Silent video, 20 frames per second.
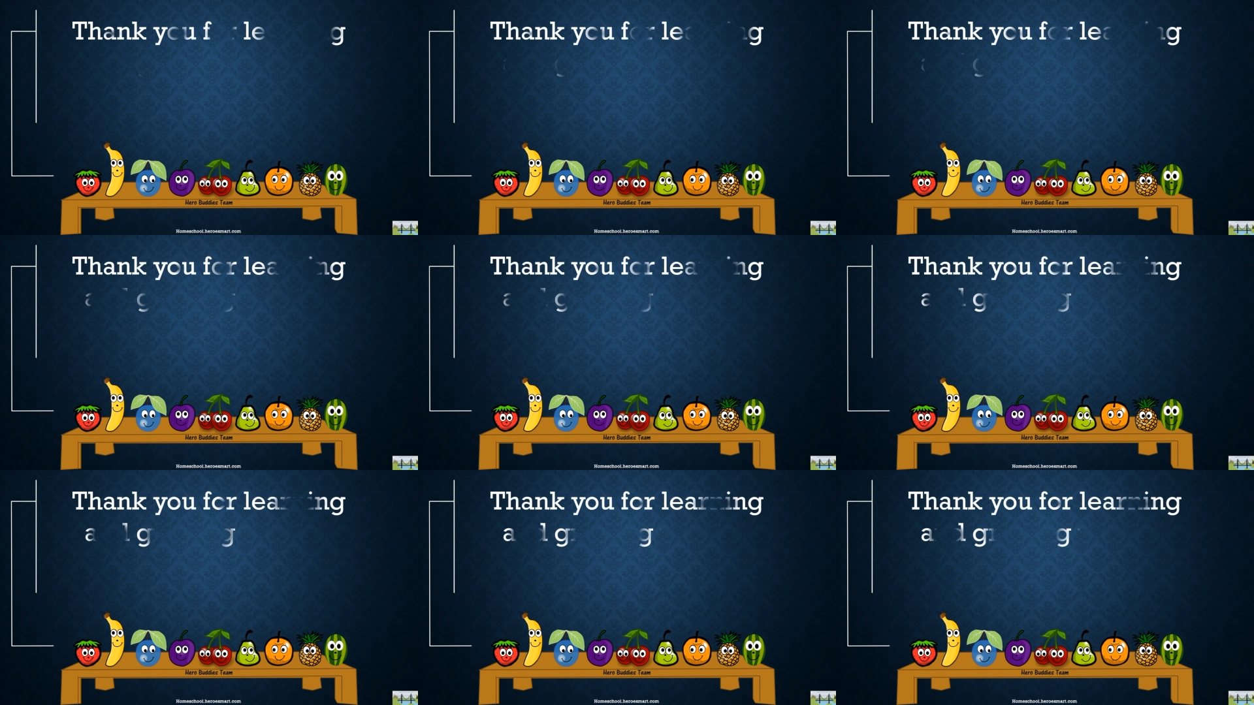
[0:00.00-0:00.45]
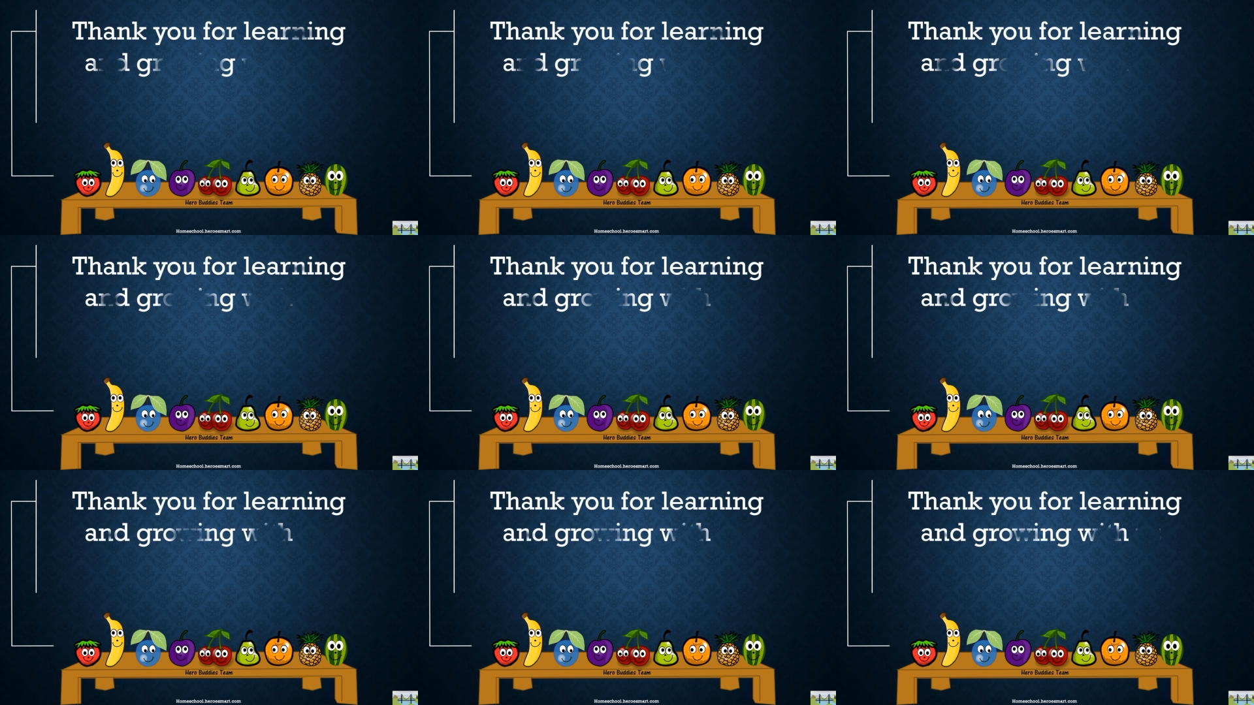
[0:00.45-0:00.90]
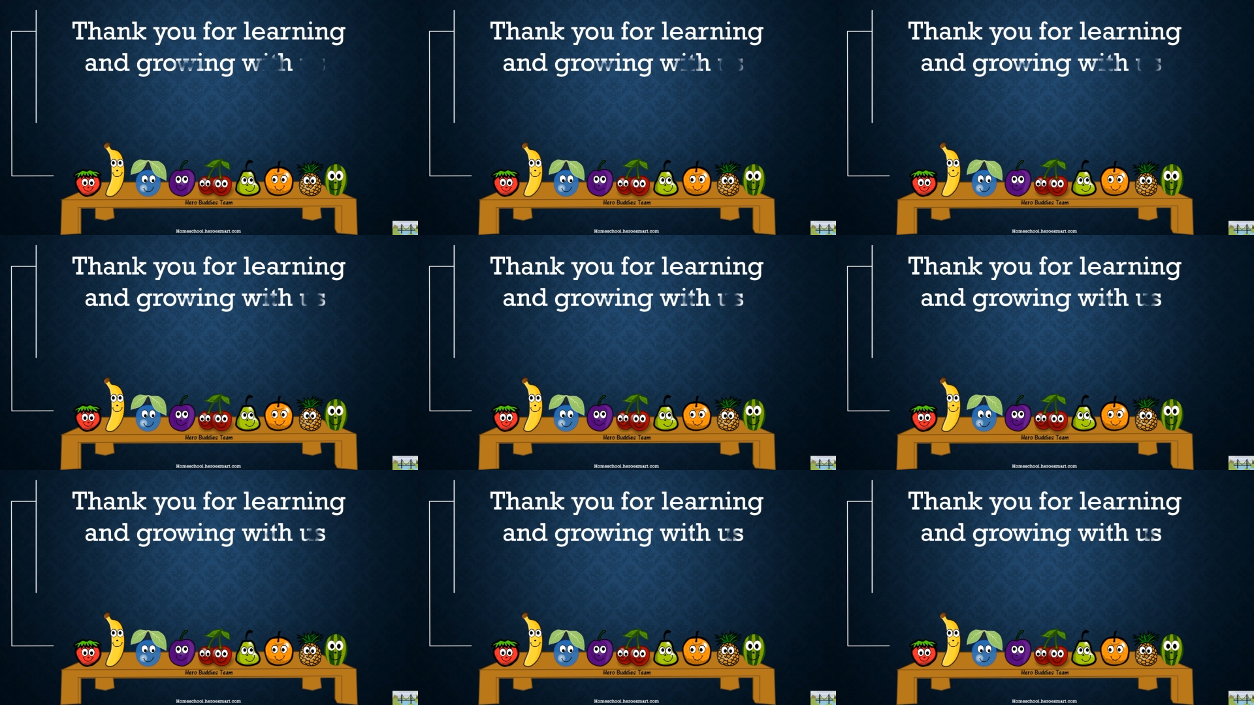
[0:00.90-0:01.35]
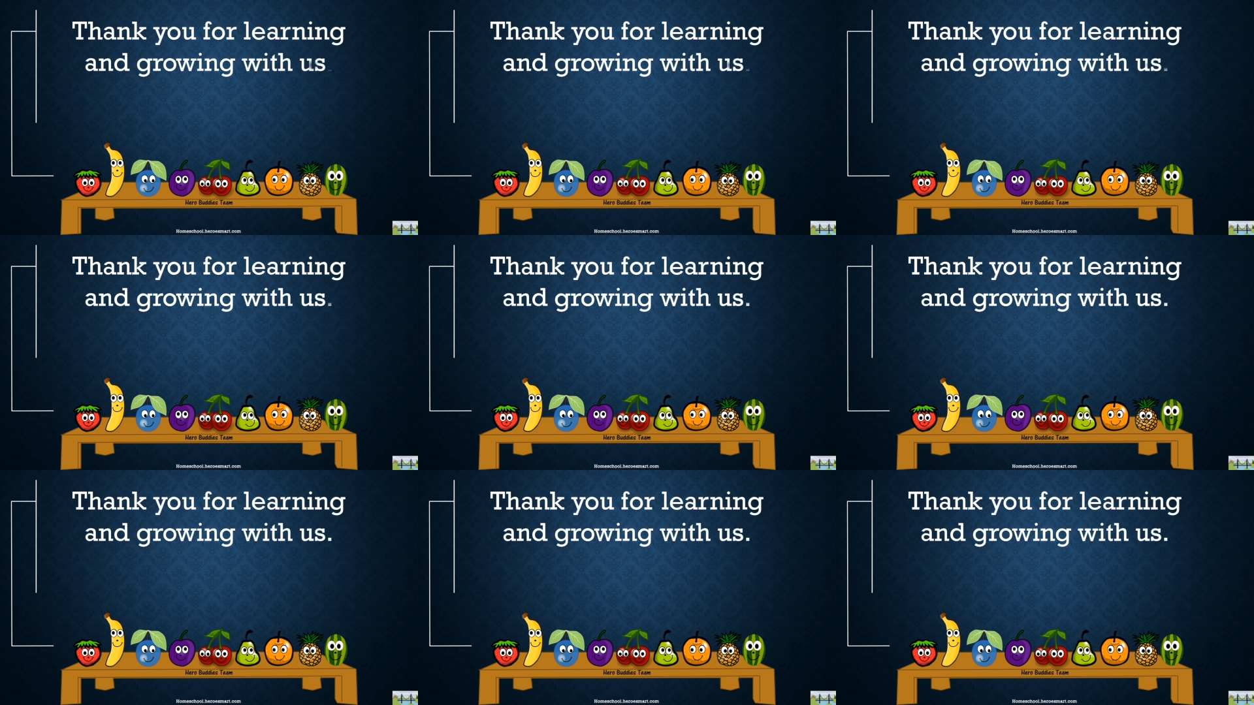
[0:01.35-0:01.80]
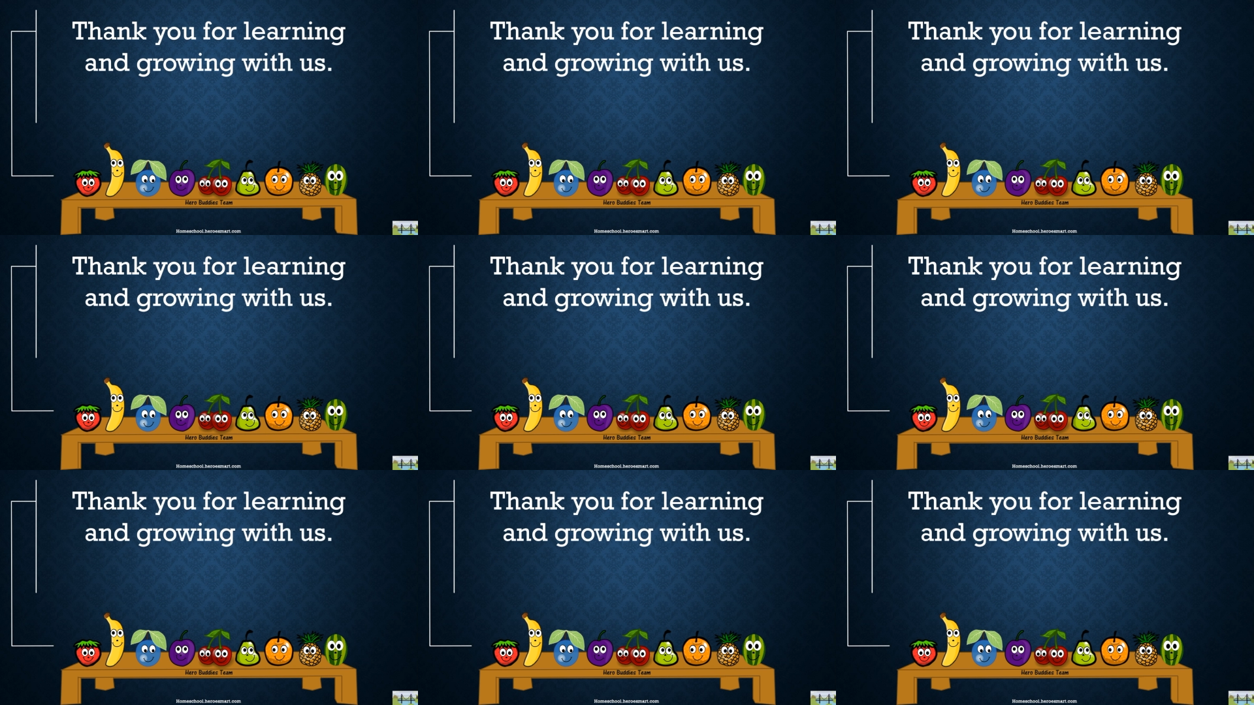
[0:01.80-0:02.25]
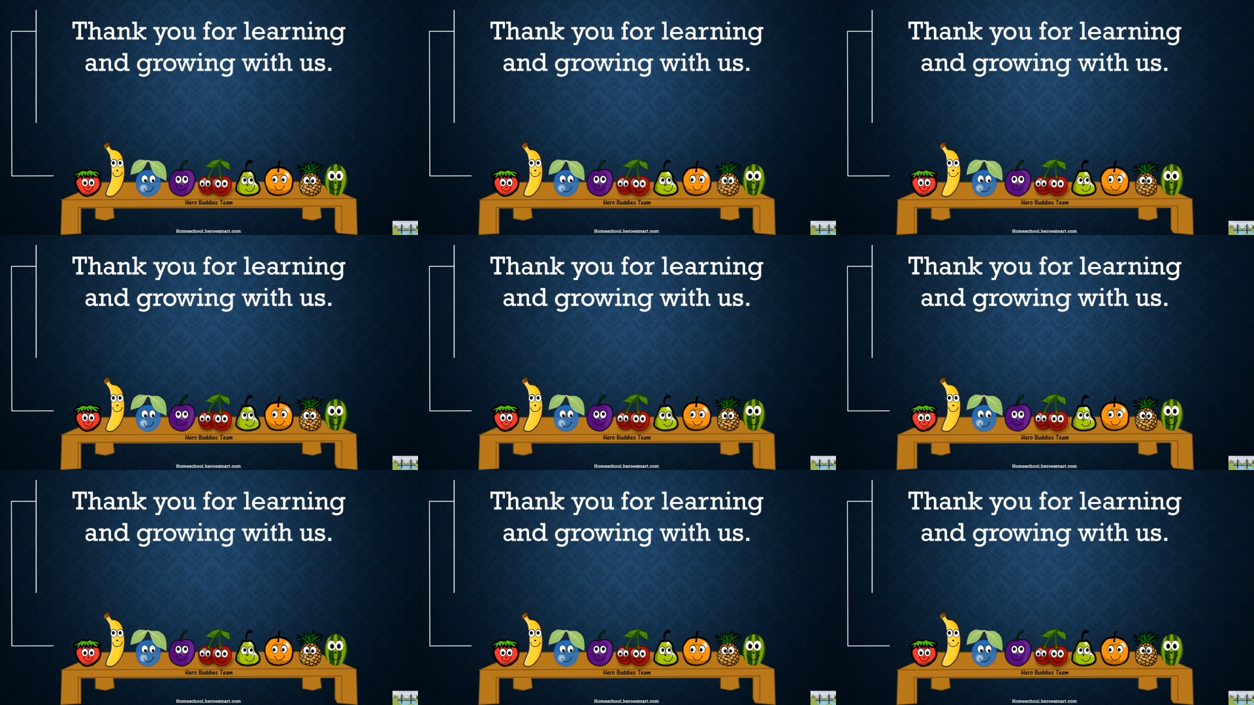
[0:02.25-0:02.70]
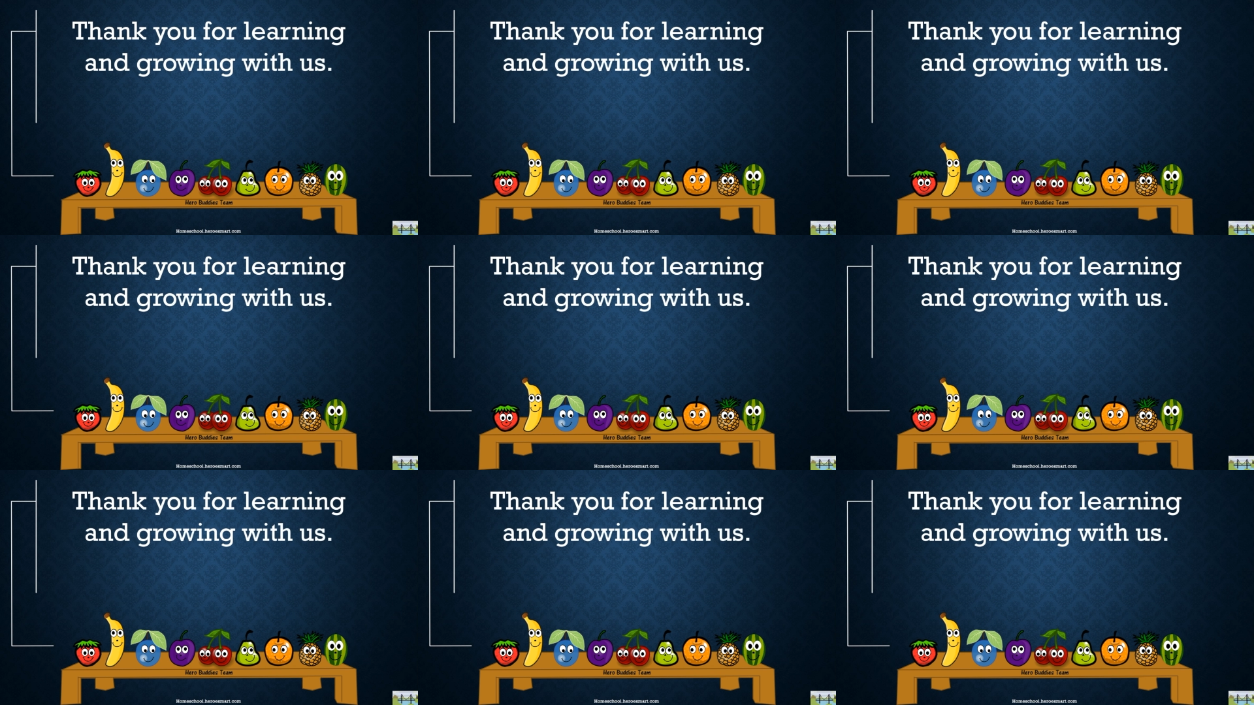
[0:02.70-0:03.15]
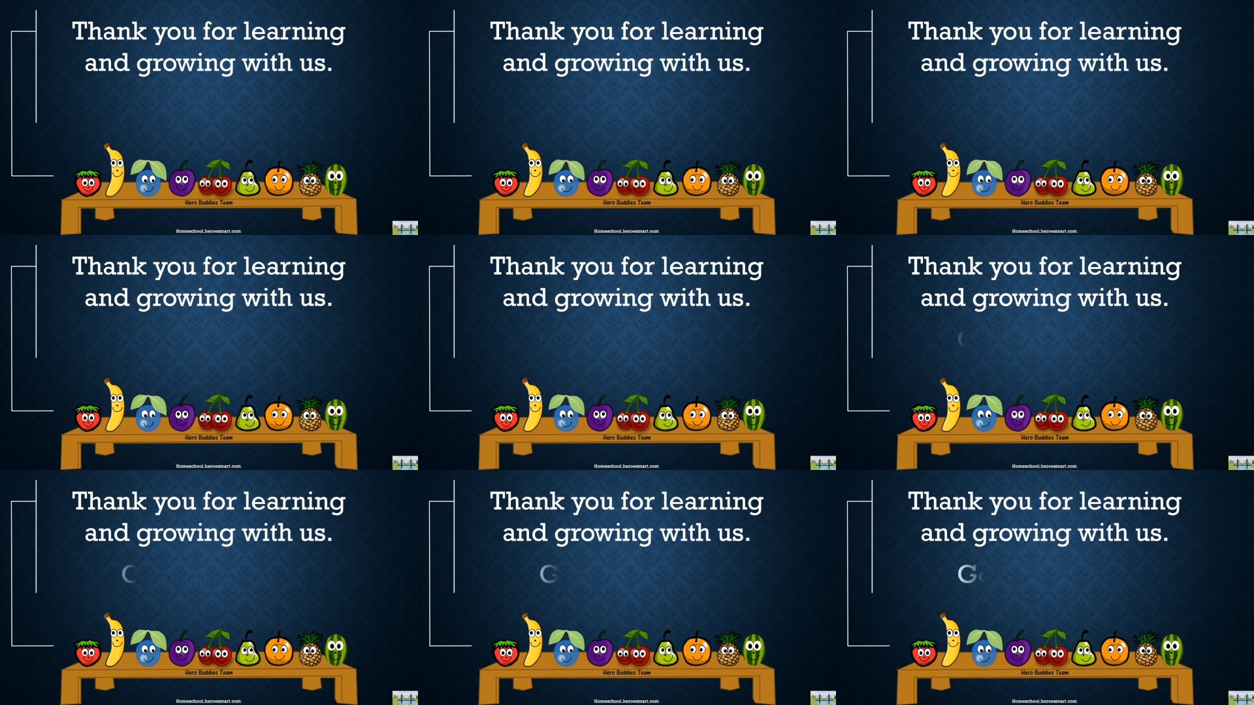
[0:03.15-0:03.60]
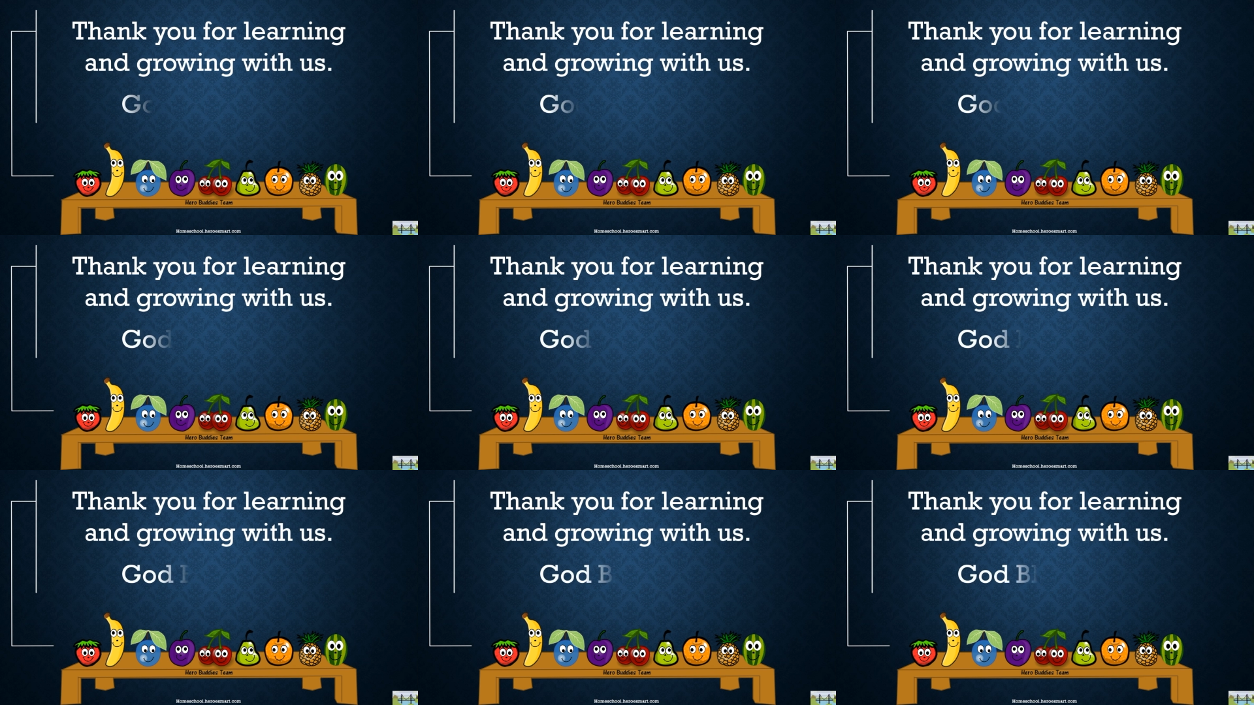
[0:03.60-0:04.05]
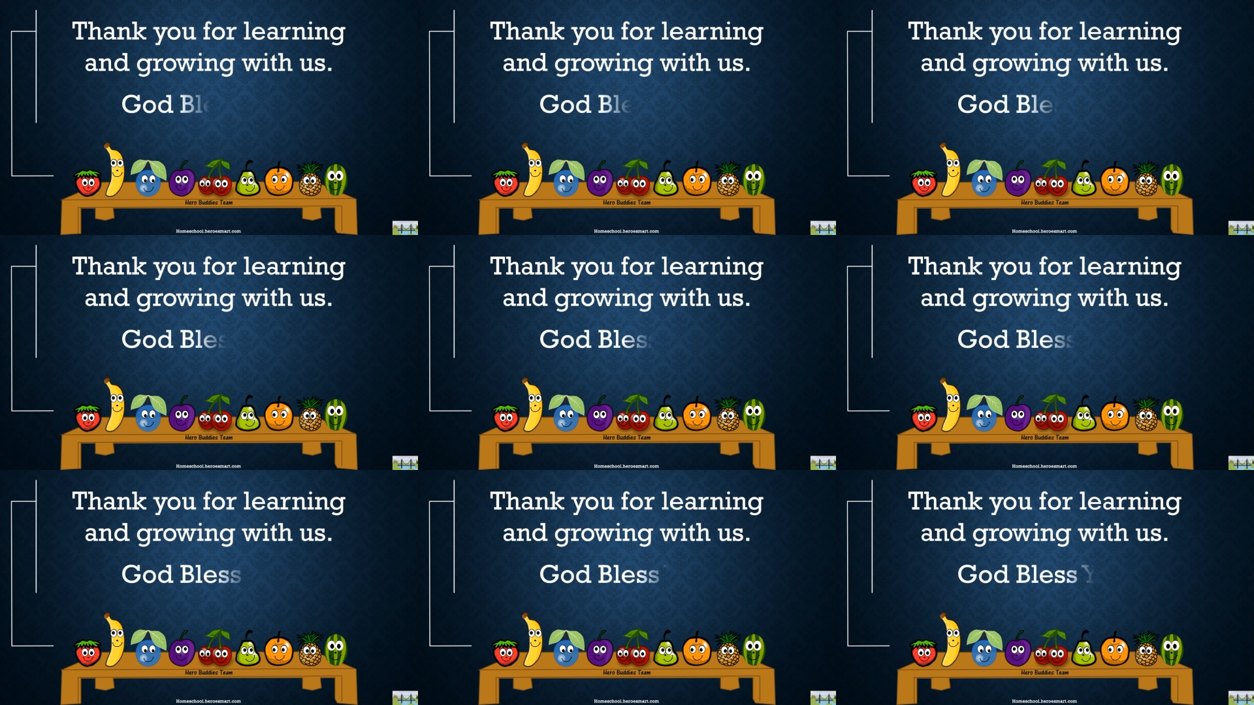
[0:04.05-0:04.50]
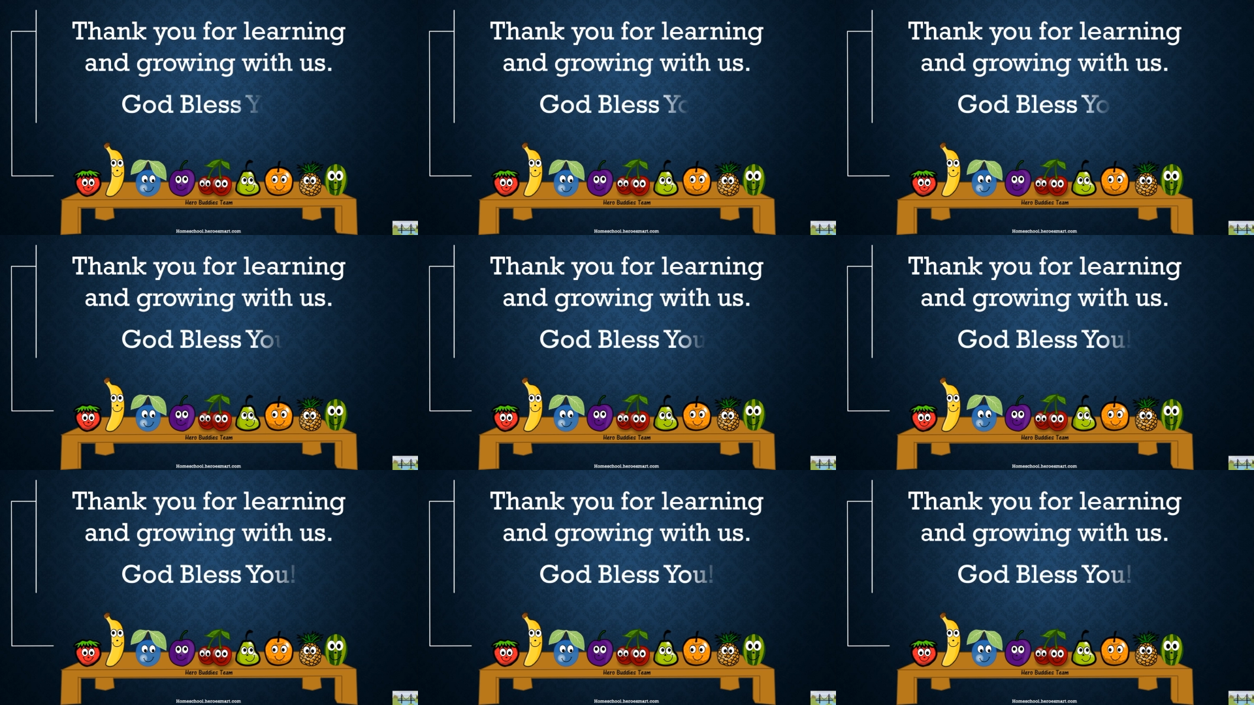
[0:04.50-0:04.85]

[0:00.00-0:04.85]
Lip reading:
(no speaker visible)